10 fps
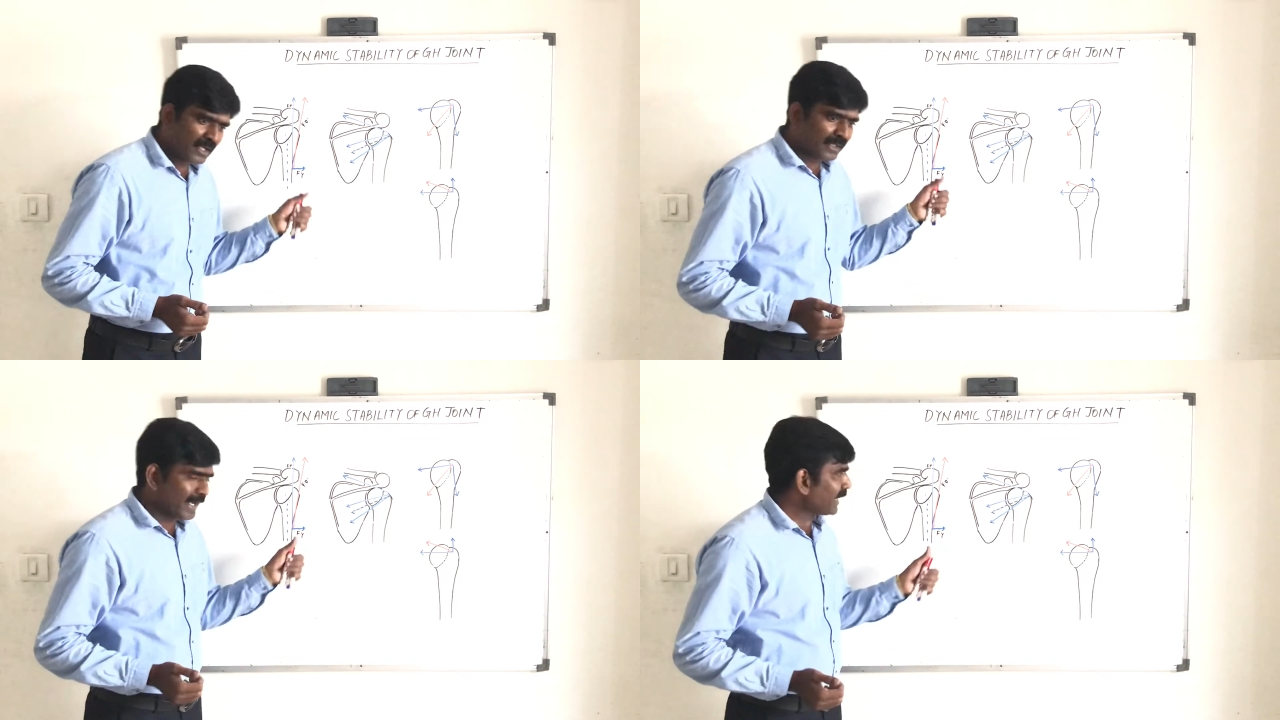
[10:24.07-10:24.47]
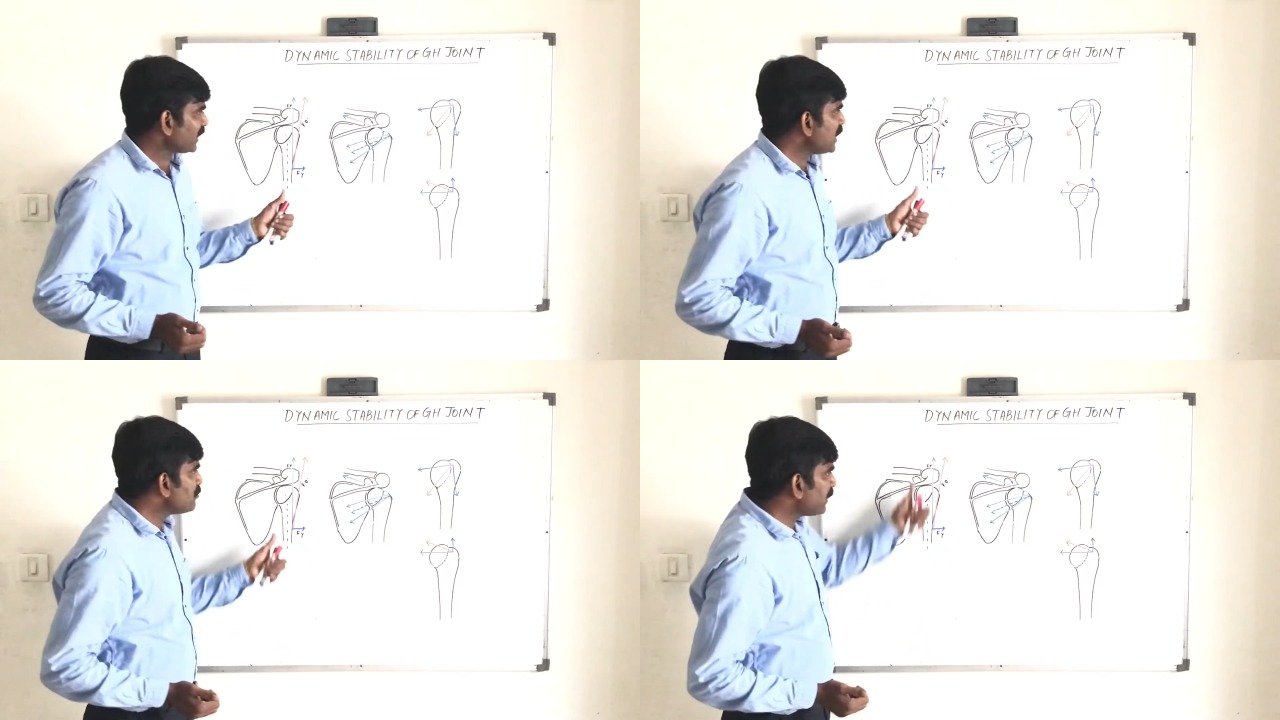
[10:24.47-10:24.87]
get
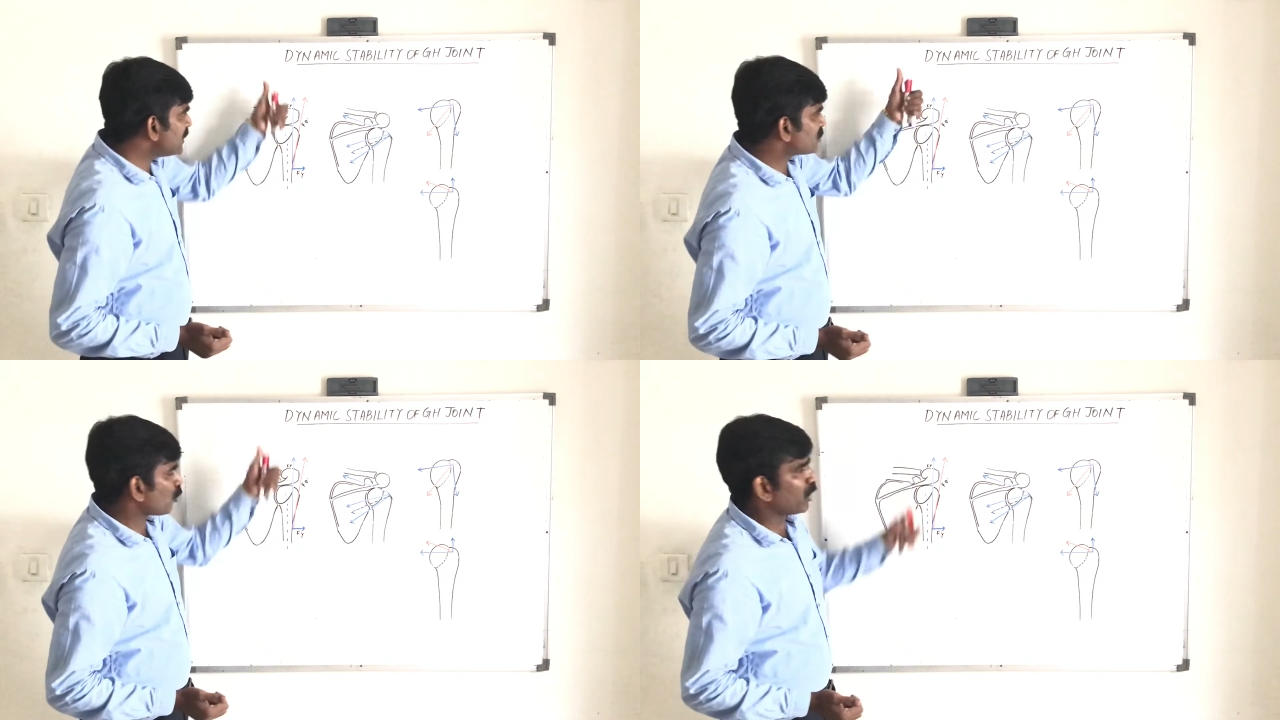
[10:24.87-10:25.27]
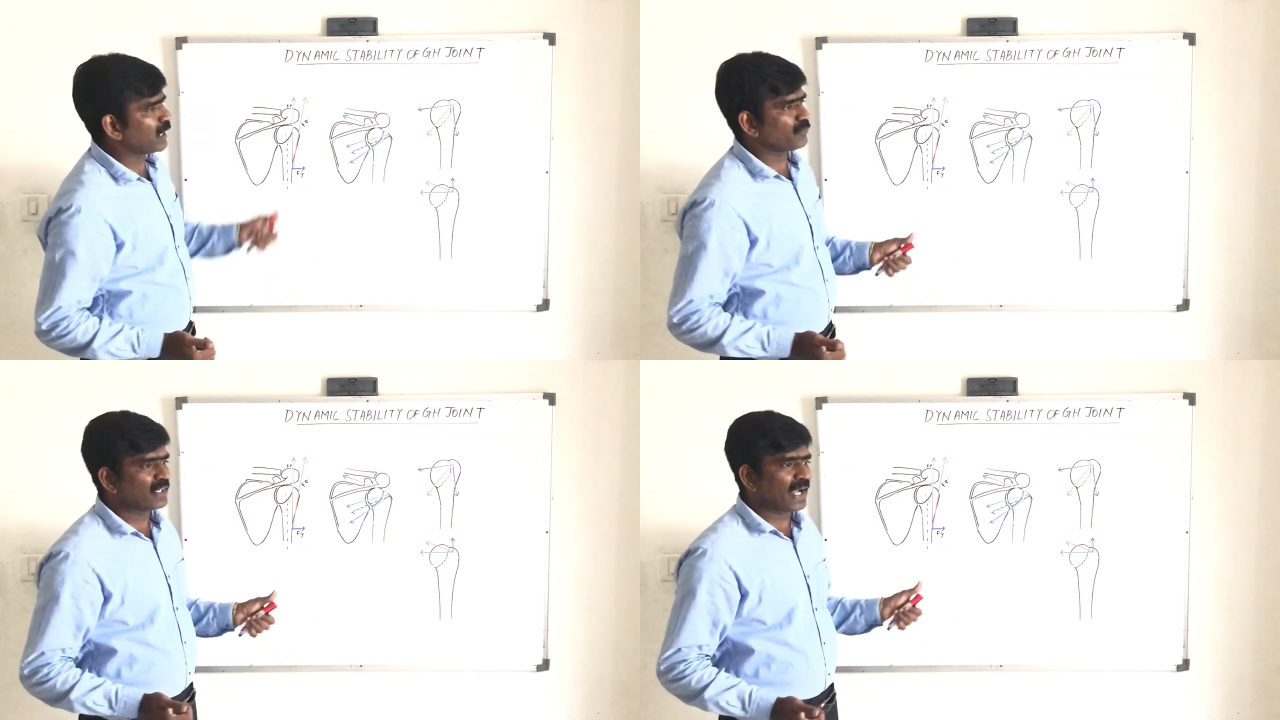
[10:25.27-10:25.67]
impinged or
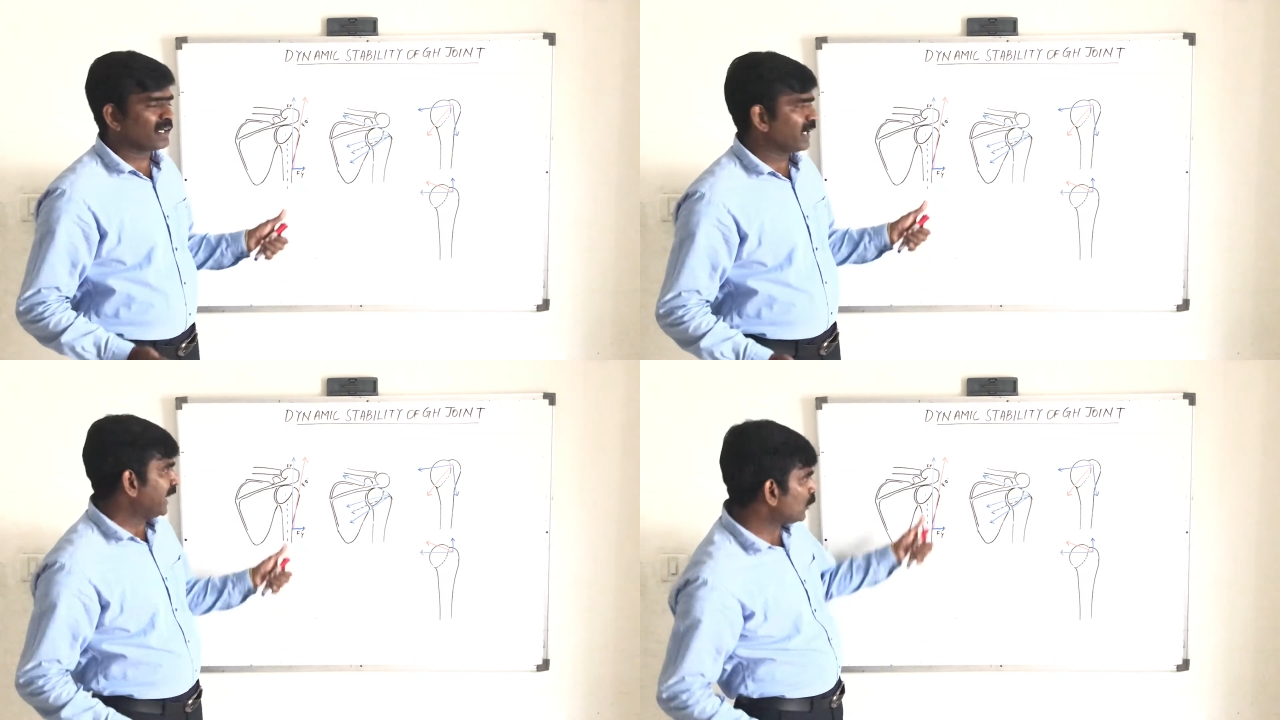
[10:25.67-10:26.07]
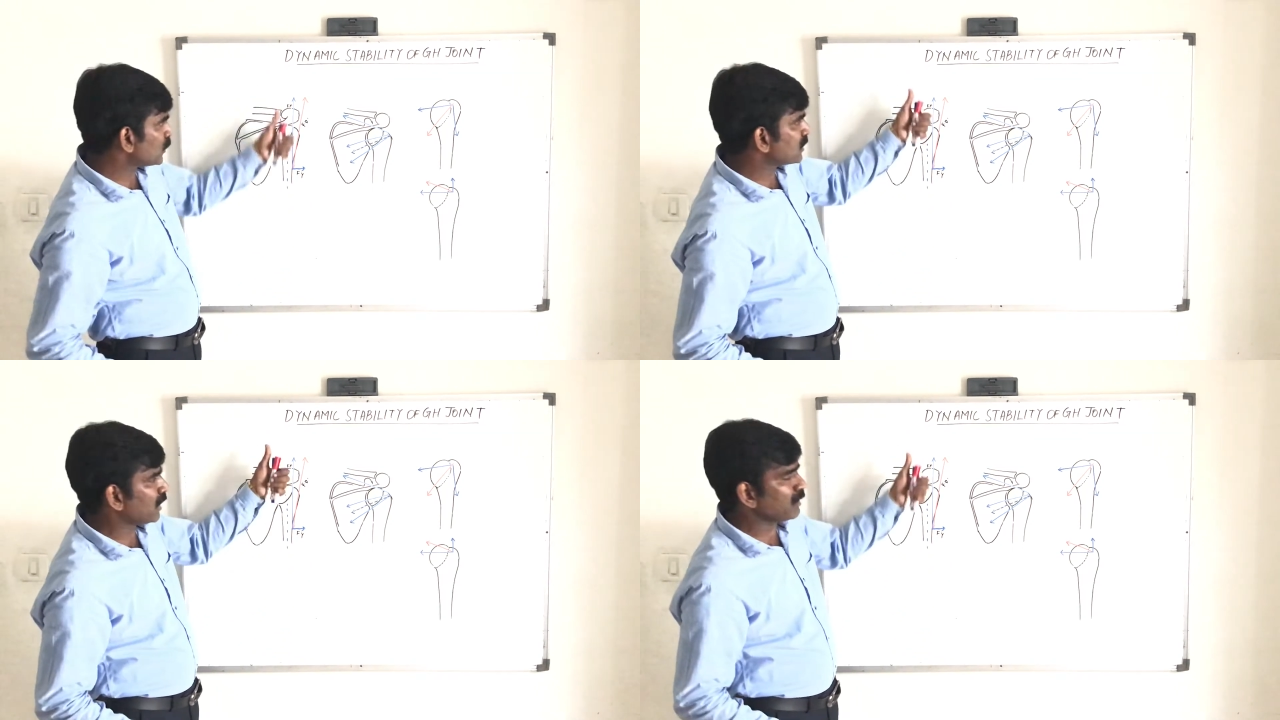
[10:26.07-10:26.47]
it will get hit
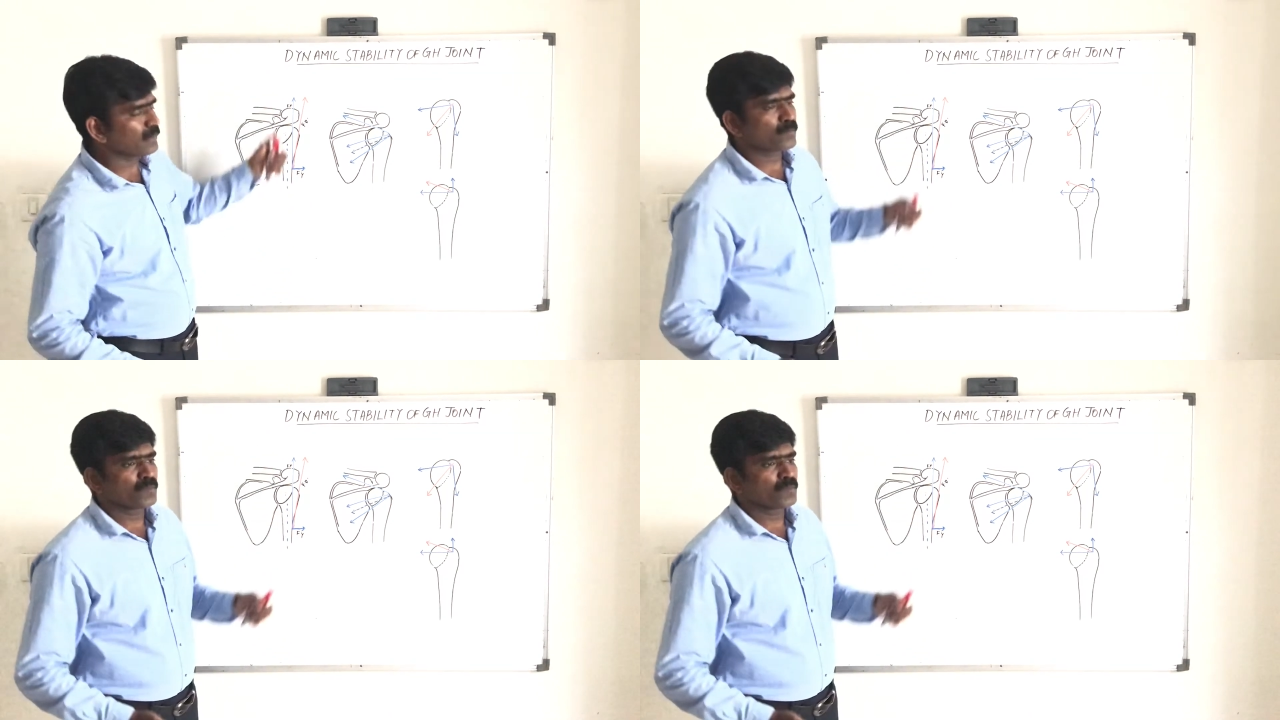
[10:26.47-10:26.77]
with the